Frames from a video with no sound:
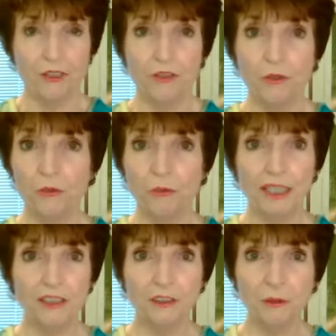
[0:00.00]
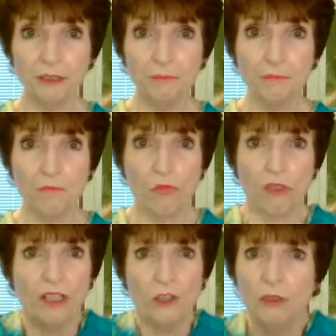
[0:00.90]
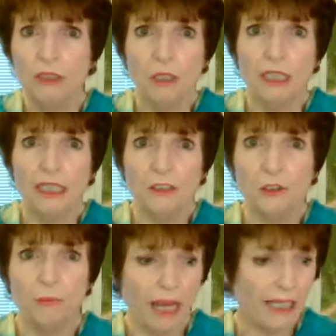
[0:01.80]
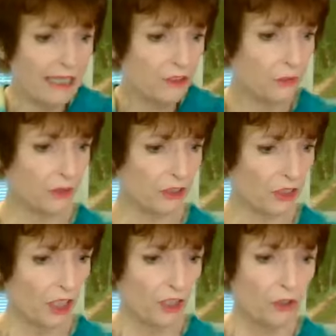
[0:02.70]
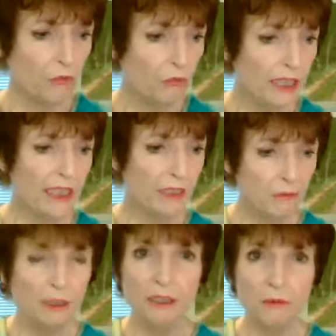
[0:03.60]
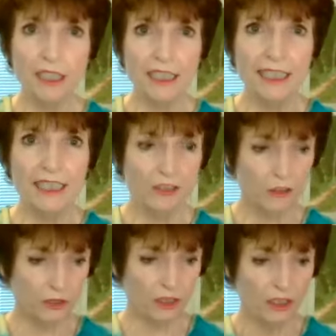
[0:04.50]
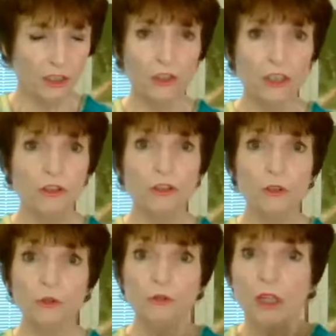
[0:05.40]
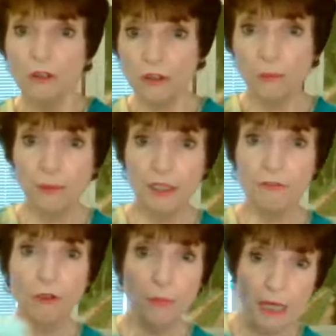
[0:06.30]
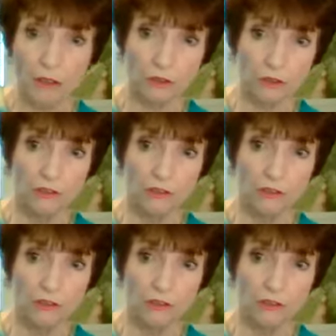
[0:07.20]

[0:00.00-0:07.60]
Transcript: So the way you do it is you really want to get your body into it. You really, really want to get into it. You can do the pitiful pout.